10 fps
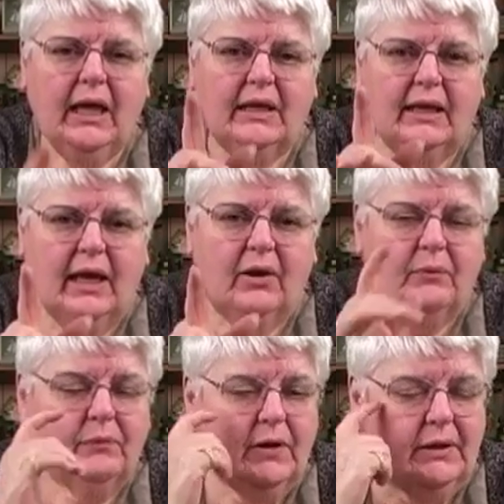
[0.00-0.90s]
Now,
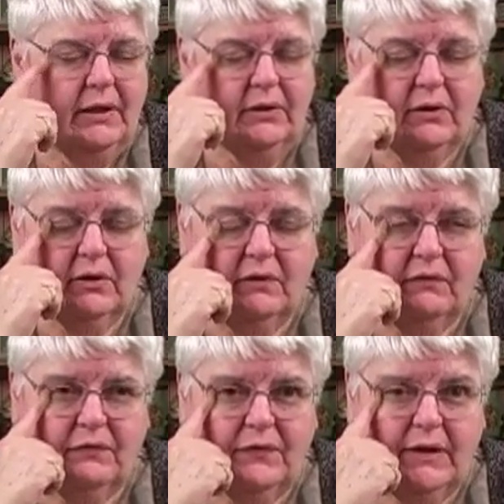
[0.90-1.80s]
another
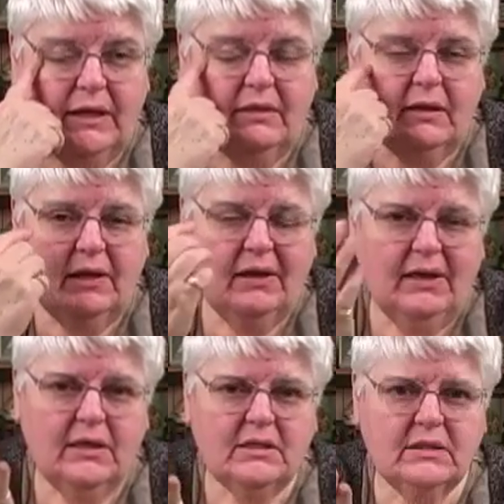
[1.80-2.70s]
funny thing
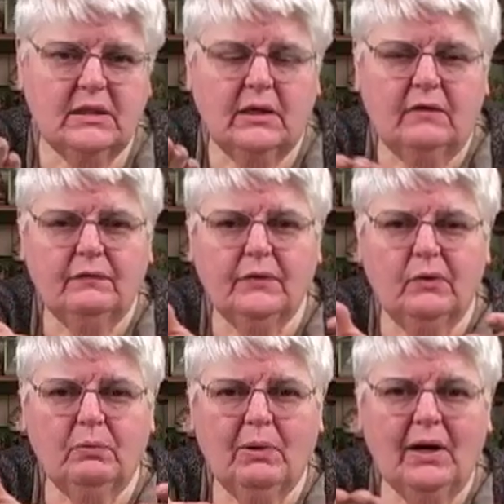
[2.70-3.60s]
is, for
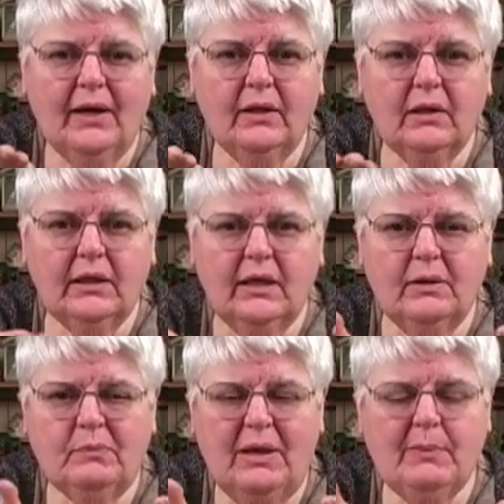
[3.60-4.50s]
a while,
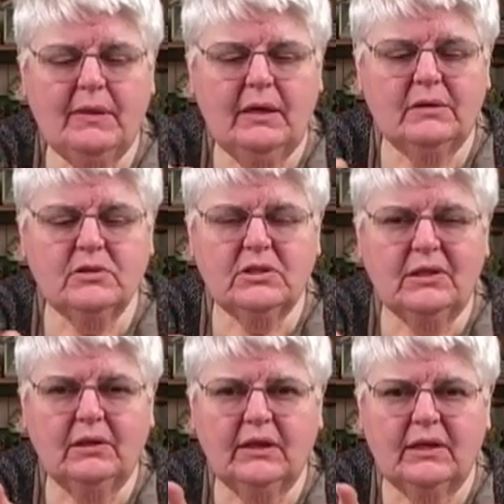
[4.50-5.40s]
and maybe there
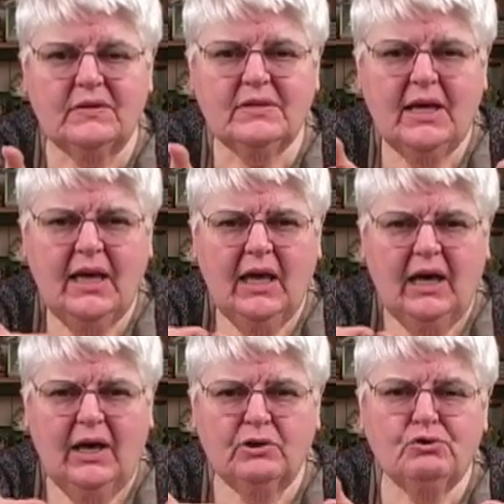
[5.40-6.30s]
still is,
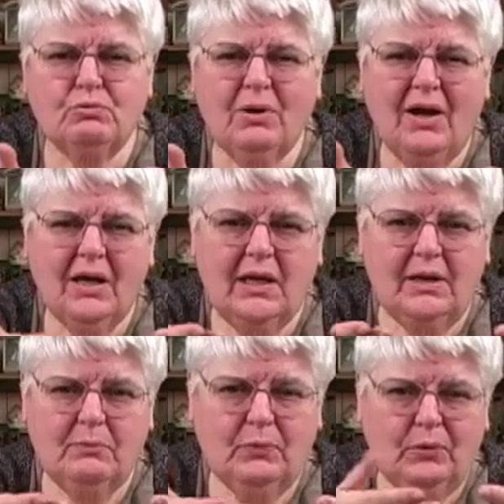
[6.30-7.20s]
a
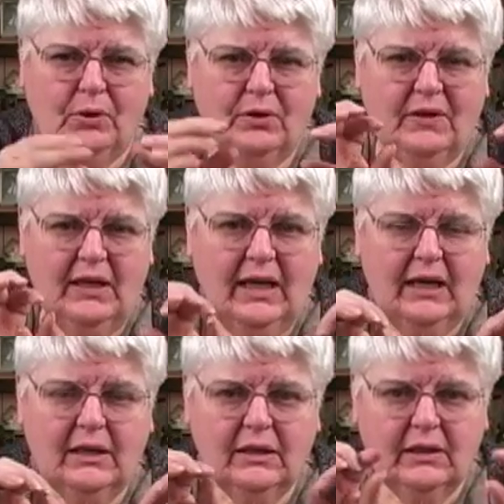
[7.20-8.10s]
drying board that
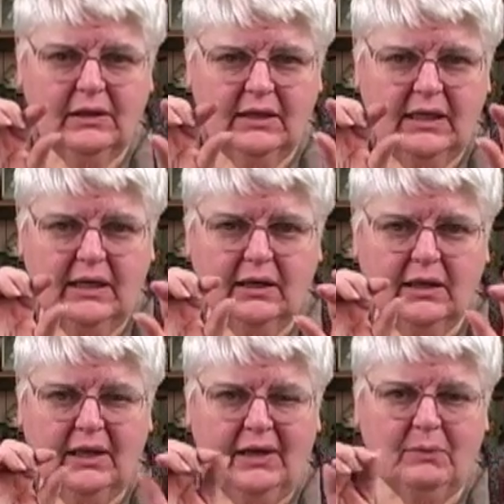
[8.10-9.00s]
had little
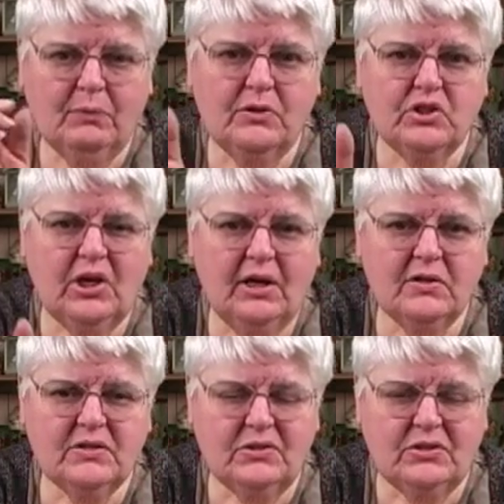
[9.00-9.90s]
needle-like
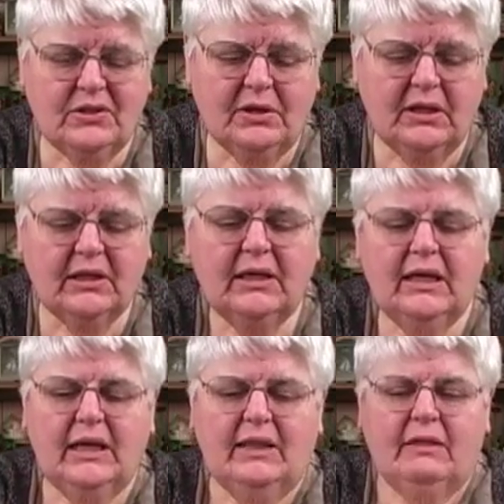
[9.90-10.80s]
projections on it
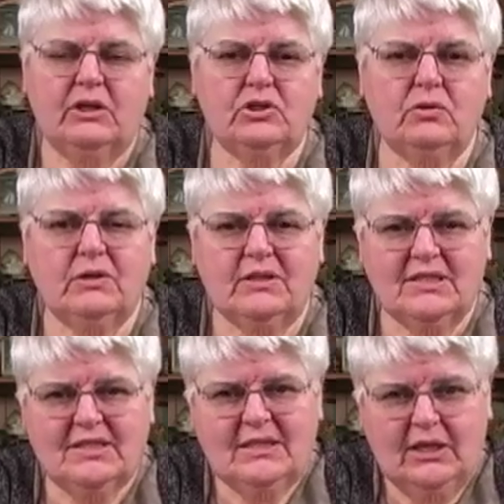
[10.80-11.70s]
that you could
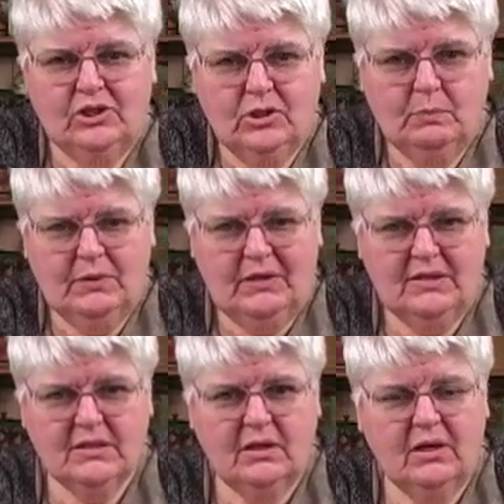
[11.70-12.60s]
set your
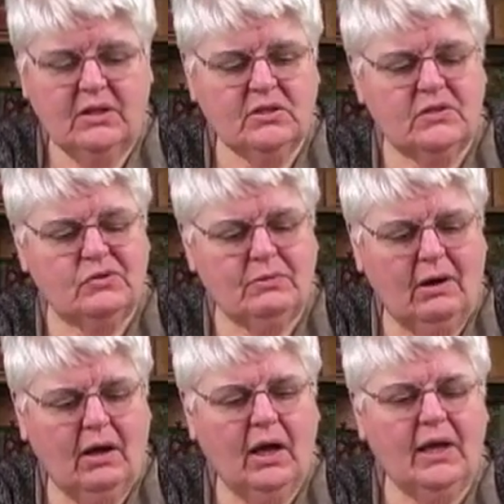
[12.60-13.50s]
piece on to
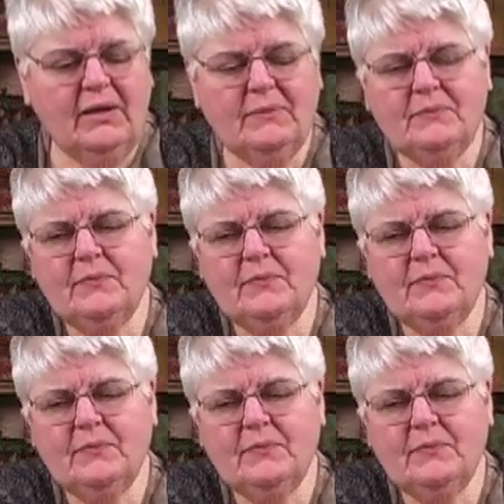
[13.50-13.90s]
dry.